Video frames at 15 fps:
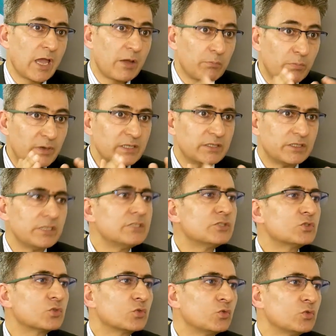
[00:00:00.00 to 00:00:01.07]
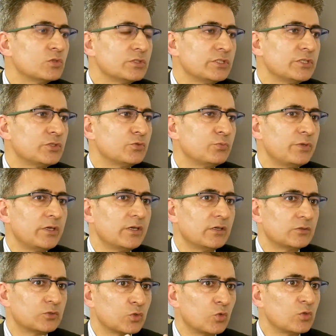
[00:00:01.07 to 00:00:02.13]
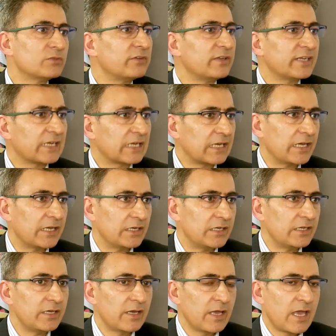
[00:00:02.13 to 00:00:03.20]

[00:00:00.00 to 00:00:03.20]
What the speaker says: but these schools need to be told very clearly